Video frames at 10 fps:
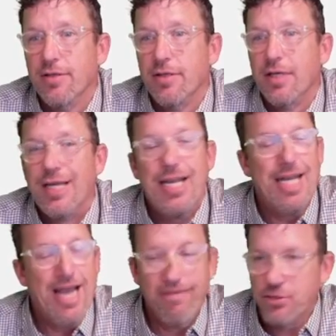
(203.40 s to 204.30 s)

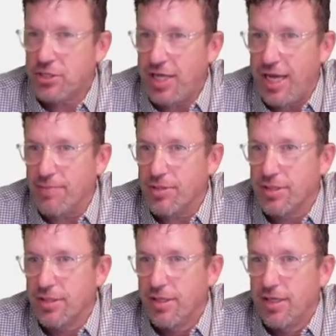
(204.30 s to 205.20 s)
never stops,
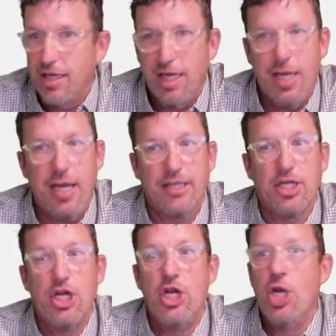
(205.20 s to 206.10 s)
and has
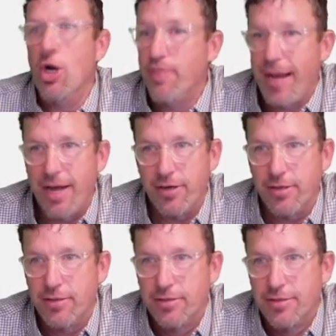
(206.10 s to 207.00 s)
no pattern.
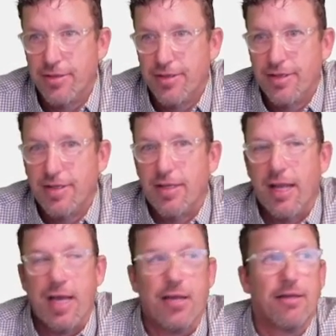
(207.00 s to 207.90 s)

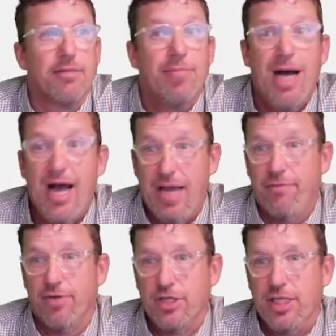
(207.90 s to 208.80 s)
Like pi,
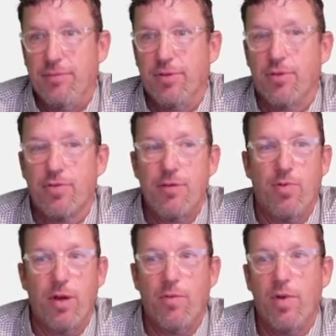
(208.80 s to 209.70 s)
for example,
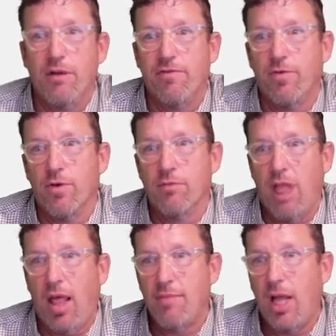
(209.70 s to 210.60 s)
3.14,
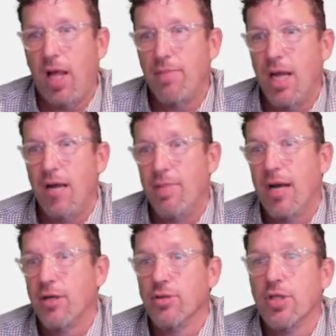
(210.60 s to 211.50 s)
blah, blah, blah, blah,
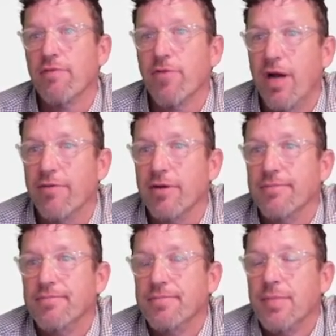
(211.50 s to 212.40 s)
goes on forever.
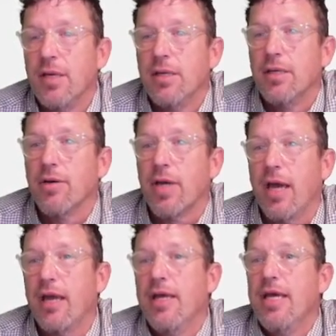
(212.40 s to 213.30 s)

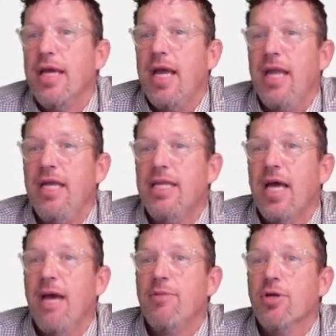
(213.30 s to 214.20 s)
Okay?
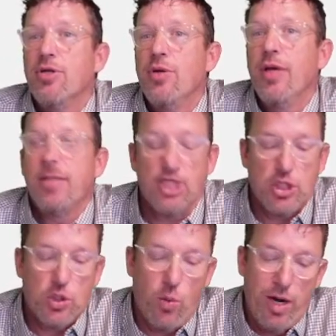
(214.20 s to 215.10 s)
Anytime you're doing the
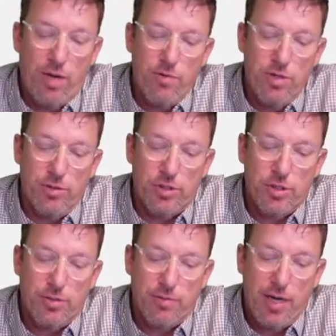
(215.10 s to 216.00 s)
square root,
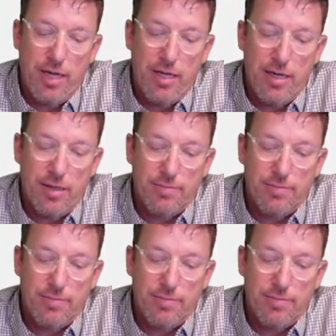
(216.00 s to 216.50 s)
right here,